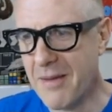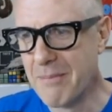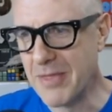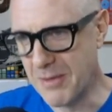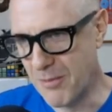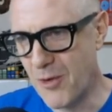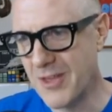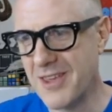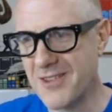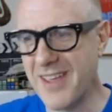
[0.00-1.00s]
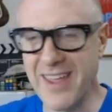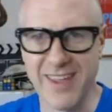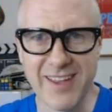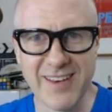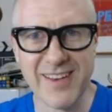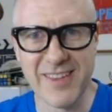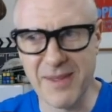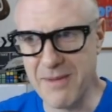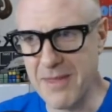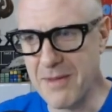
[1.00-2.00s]
but the more that you take in,
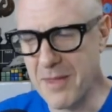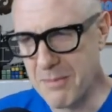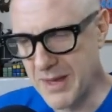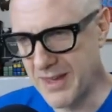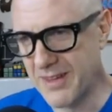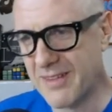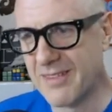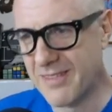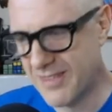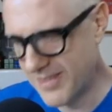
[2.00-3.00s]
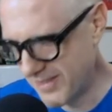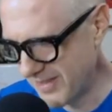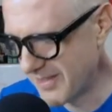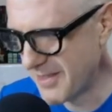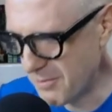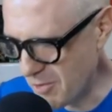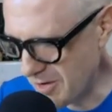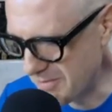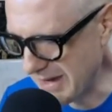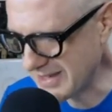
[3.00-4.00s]
the, the, the bigger, the more
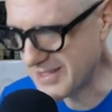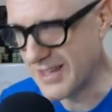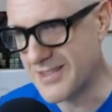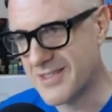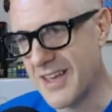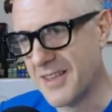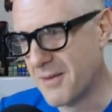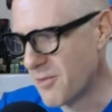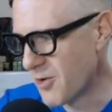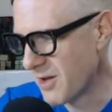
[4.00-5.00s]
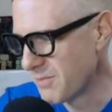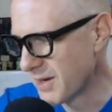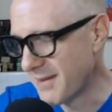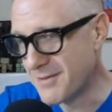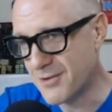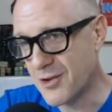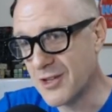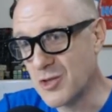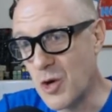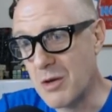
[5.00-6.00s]
it makes sense and the more it becomes very
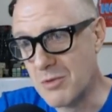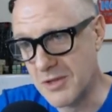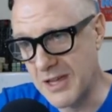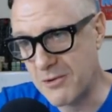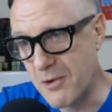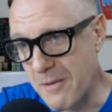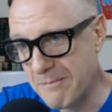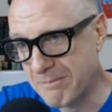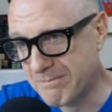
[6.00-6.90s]
enjoyable later on.